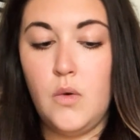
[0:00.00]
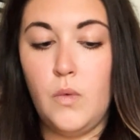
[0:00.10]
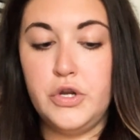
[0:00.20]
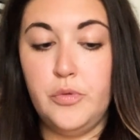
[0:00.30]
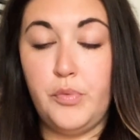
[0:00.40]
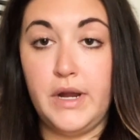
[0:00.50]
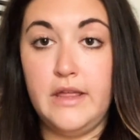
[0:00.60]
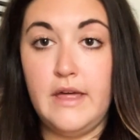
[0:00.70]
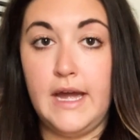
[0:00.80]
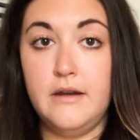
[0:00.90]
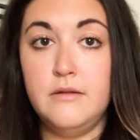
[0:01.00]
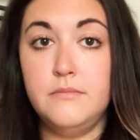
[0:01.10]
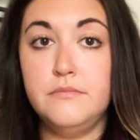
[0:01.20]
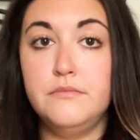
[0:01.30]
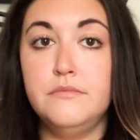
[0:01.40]
When you breathe in,
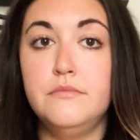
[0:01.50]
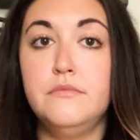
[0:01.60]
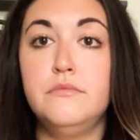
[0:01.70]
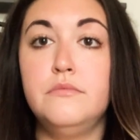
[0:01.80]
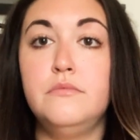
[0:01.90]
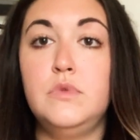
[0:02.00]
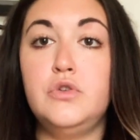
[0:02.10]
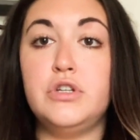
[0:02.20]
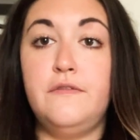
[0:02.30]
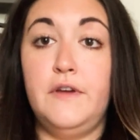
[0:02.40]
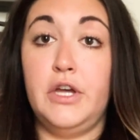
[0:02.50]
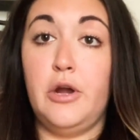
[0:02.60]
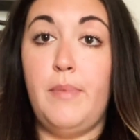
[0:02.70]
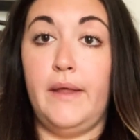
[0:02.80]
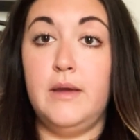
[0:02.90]
you should feel
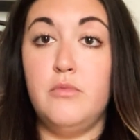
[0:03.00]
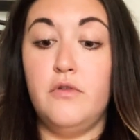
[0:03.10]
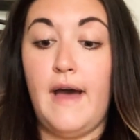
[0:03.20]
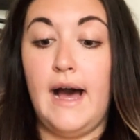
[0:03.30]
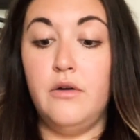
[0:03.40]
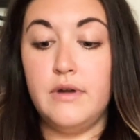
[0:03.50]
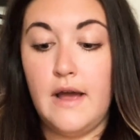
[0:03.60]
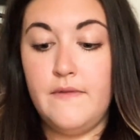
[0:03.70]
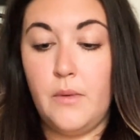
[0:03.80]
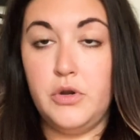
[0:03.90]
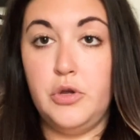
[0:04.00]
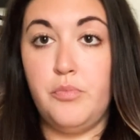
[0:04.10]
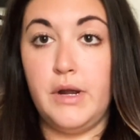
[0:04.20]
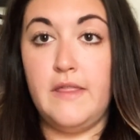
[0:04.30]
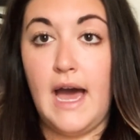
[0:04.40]
your belly move out, and then when you
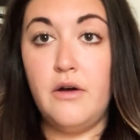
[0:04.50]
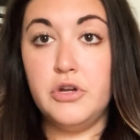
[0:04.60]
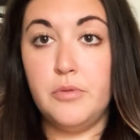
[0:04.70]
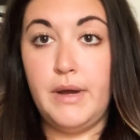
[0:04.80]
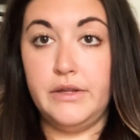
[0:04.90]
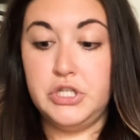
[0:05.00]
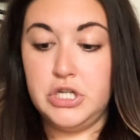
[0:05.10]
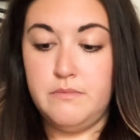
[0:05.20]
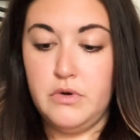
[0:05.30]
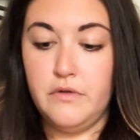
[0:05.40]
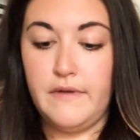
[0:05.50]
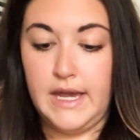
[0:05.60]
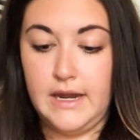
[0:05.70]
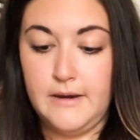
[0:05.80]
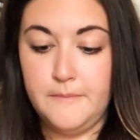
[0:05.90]
breathe out, your belly should move
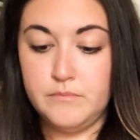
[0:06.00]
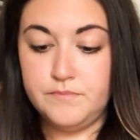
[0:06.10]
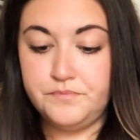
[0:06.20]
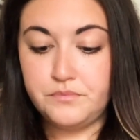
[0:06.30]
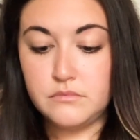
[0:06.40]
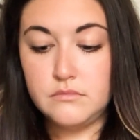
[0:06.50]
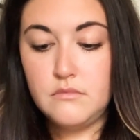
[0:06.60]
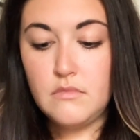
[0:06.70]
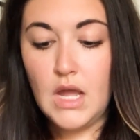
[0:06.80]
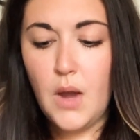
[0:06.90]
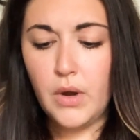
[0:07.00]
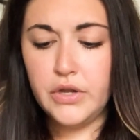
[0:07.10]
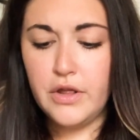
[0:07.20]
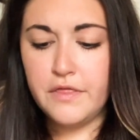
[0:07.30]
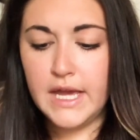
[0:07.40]
in. I
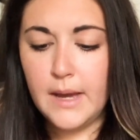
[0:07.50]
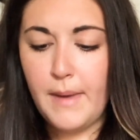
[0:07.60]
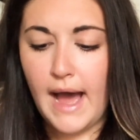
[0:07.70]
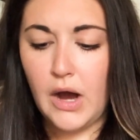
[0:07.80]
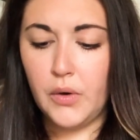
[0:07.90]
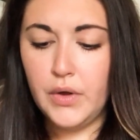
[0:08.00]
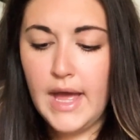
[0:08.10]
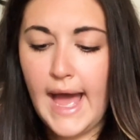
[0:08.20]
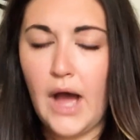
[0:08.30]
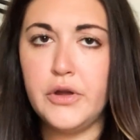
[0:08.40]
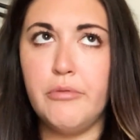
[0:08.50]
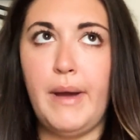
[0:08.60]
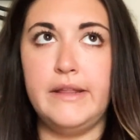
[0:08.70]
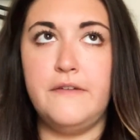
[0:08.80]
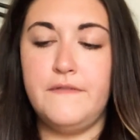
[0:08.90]
want you to think about how your
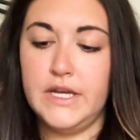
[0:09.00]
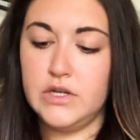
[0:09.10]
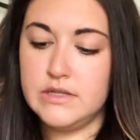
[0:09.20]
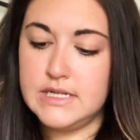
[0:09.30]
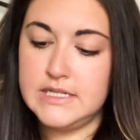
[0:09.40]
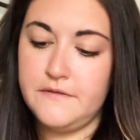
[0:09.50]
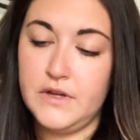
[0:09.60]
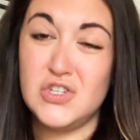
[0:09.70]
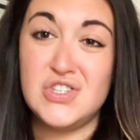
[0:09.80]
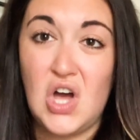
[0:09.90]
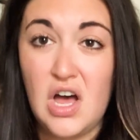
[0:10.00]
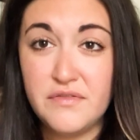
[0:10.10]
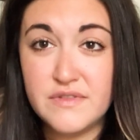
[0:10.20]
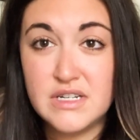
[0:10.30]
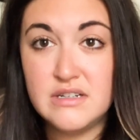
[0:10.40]
belly feels. Does it feel
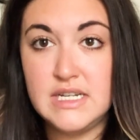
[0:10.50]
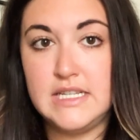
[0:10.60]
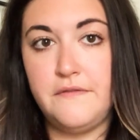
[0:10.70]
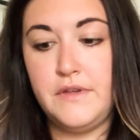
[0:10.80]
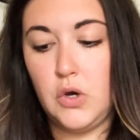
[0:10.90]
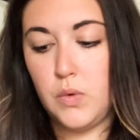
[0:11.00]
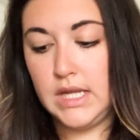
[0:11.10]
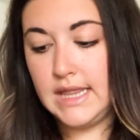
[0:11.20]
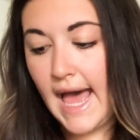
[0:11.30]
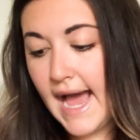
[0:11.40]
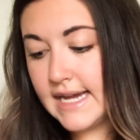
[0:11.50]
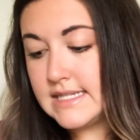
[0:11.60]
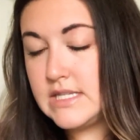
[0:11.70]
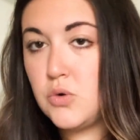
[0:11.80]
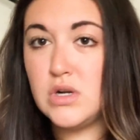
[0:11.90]
soft? Does it feel
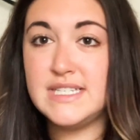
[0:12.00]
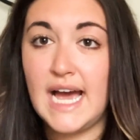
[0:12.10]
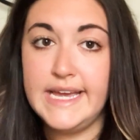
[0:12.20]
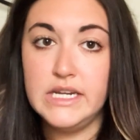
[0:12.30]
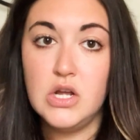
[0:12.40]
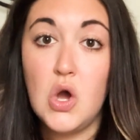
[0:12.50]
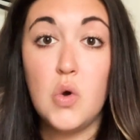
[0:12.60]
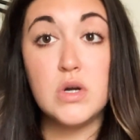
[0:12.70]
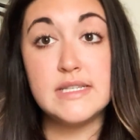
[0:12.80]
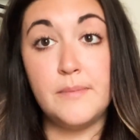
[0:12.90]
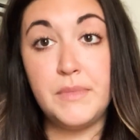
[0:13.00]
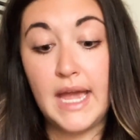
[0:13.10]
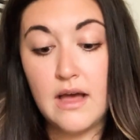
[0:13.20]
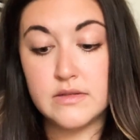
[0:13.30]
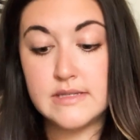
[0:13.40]
relaxed or tight or
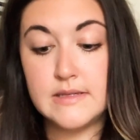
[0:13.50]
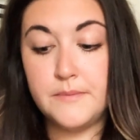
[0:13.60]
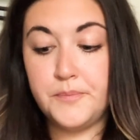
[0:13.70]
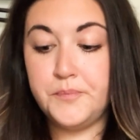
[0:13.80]
something else?